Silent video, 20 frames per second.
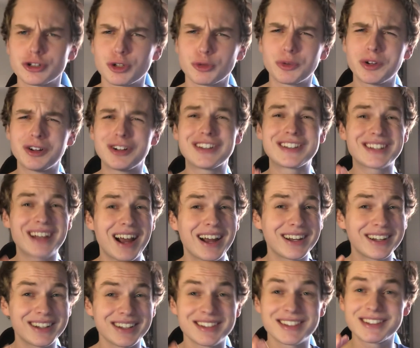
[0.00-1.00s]
O'Rear decided
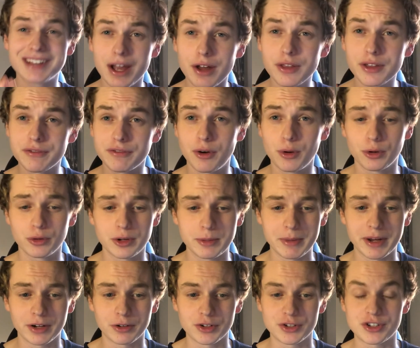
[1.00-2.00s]
to sell the photo to
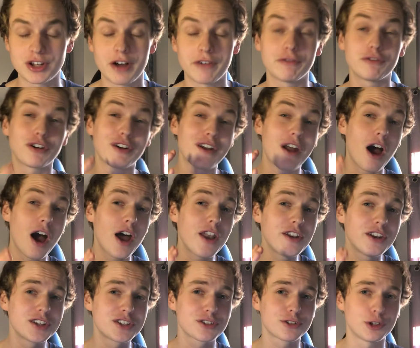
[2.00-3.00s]
Microsoft for an
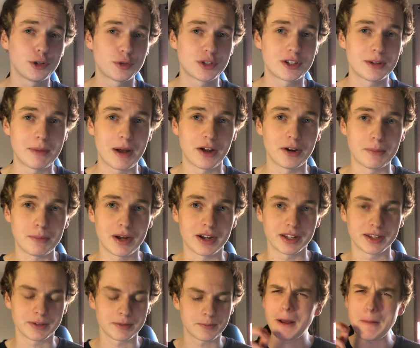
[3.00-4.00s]
undisclosed amount of money.
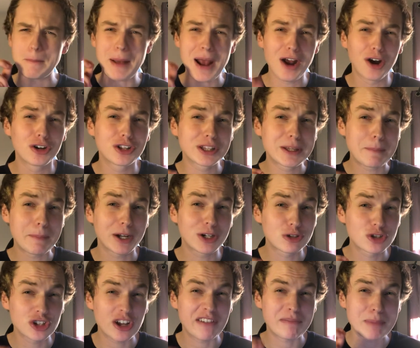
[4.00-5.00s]
Apparently
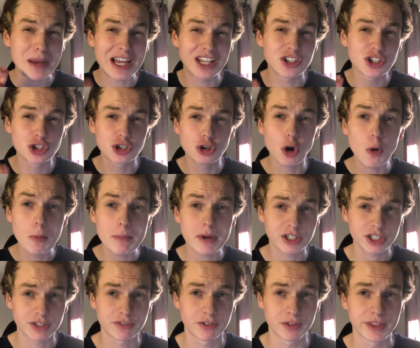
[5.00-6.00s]
Microsoft paid so
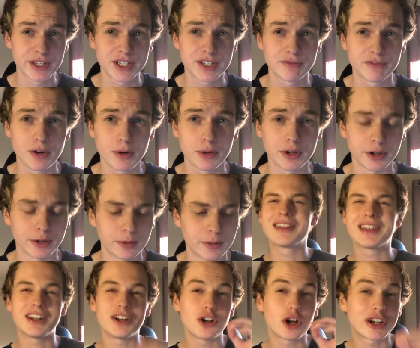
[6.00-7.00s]
much for this photo
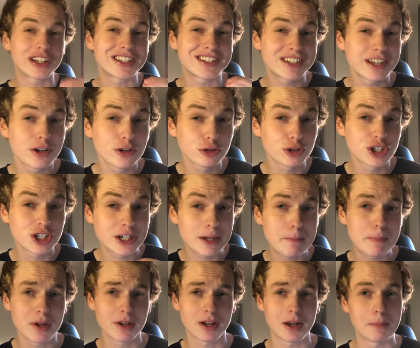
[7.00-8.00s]
that not a single
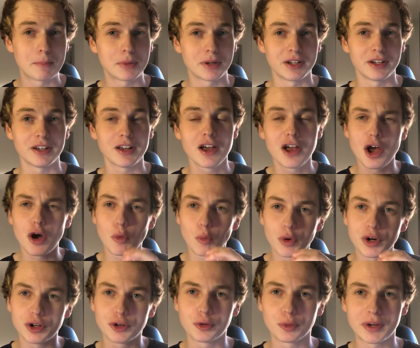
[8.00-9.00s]
shipping company would
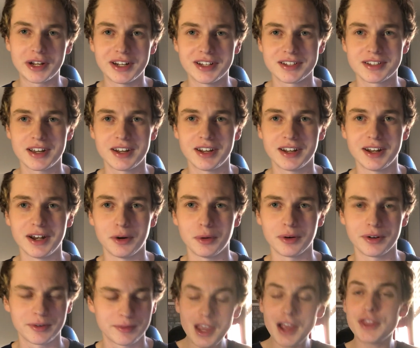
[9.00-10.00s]
agree to send it out.
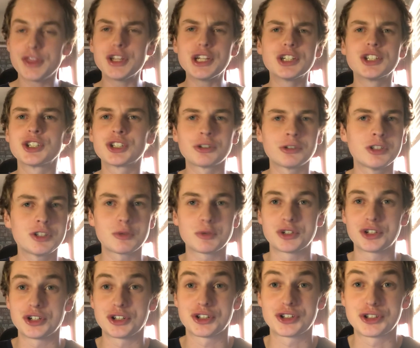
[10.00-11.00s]
The insurance was
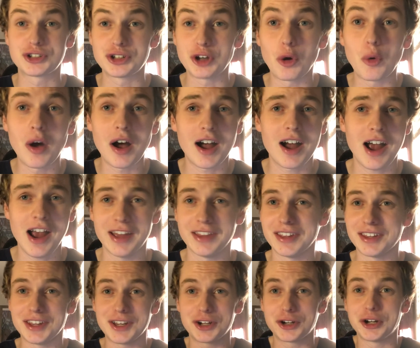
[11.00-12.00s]
just so high that
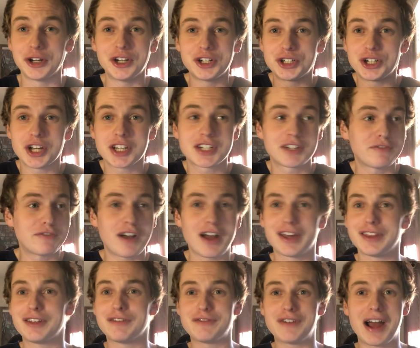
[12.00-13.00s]
they couldn't justify
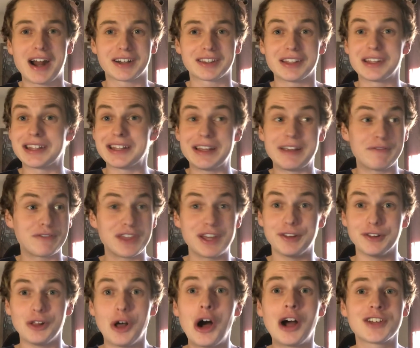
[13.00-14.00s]
the fact that if they
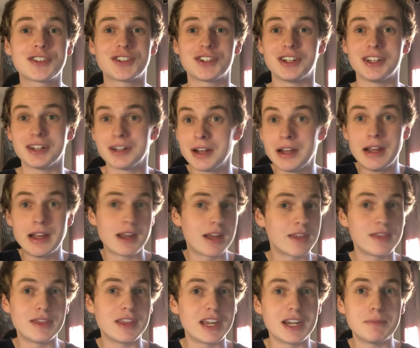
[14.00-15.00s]
lost it,
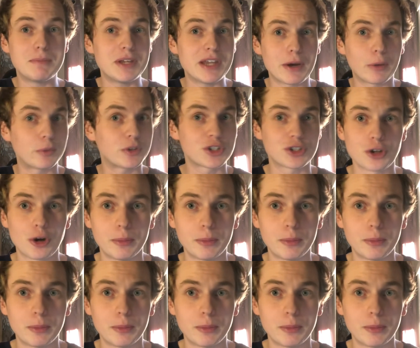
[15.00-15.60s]
they'd be out so